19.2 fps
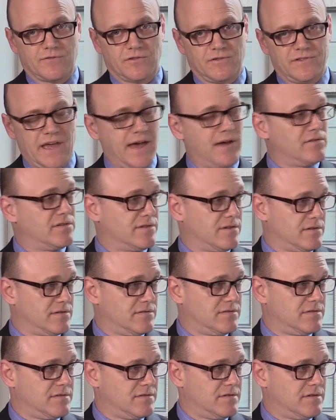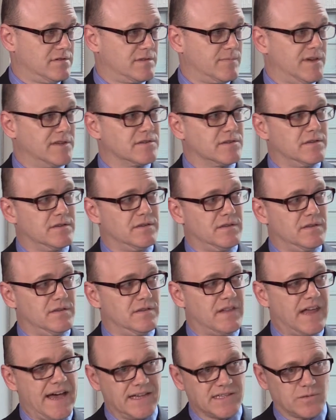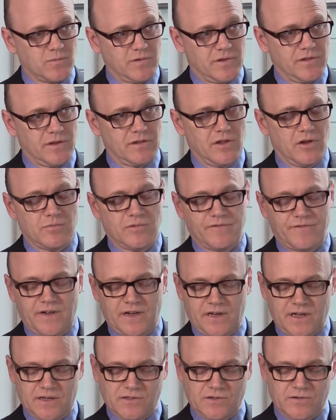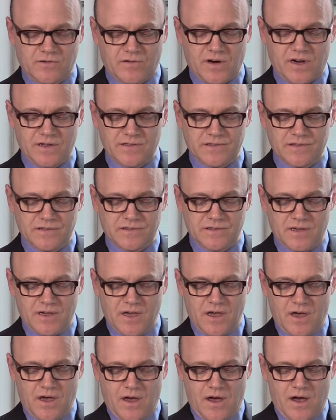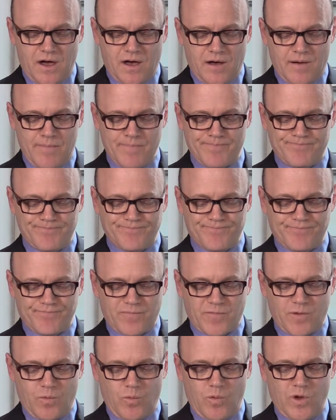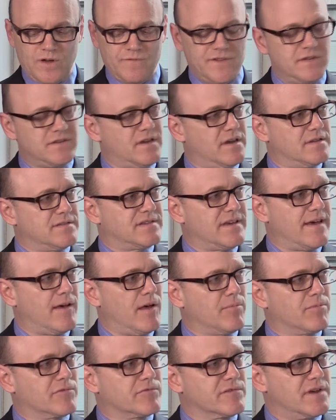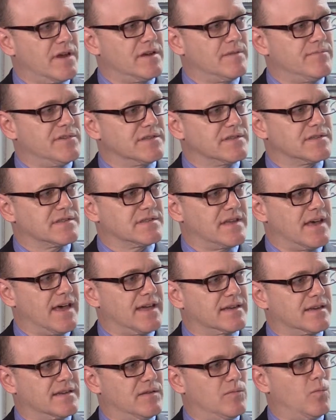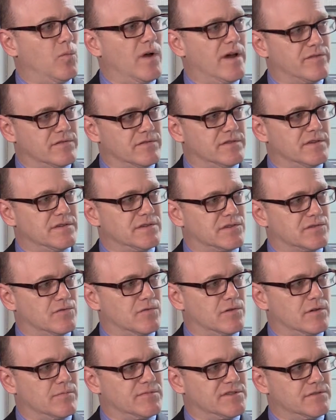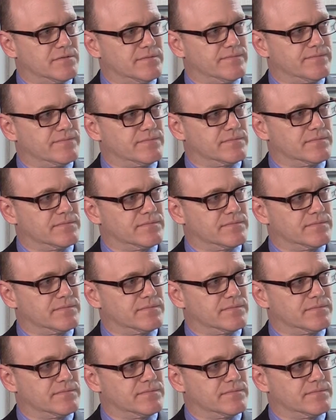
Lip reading: several downturns, especially the last one, the global financial crisis. What have you done to help create a business that can weather these storms?